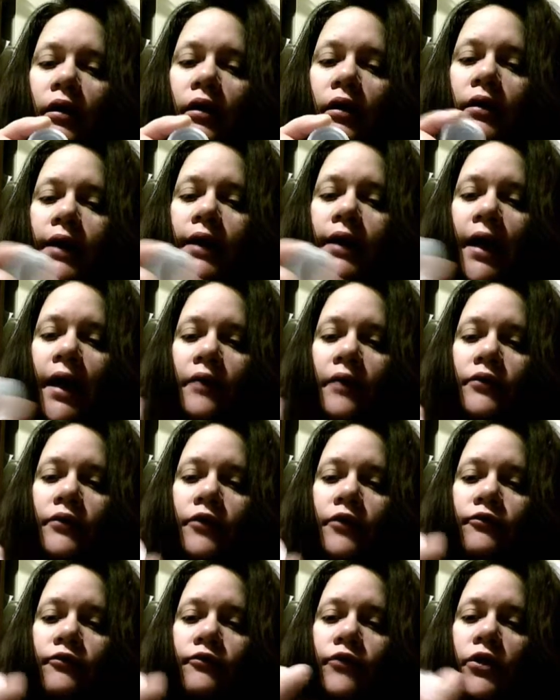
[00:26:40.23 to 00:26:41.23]
left,
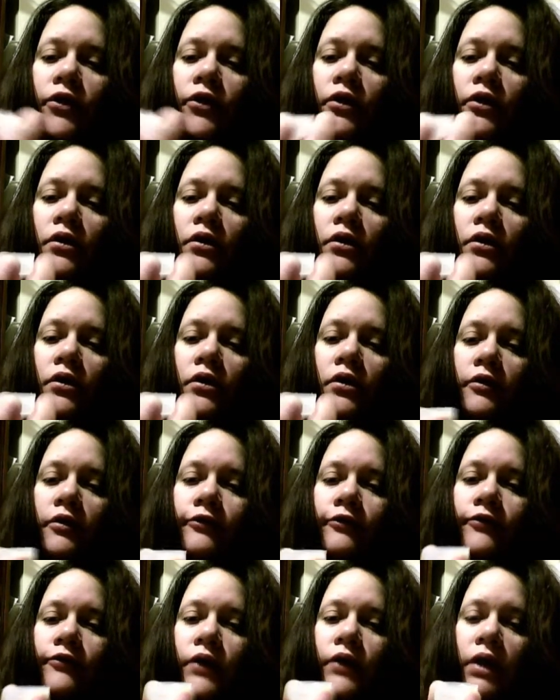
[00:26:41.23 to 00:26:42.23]
full
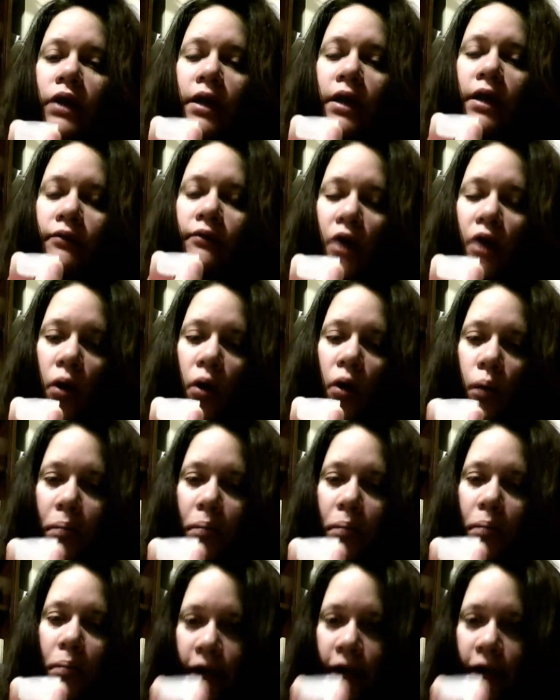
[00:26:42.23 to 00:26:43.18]
of hope.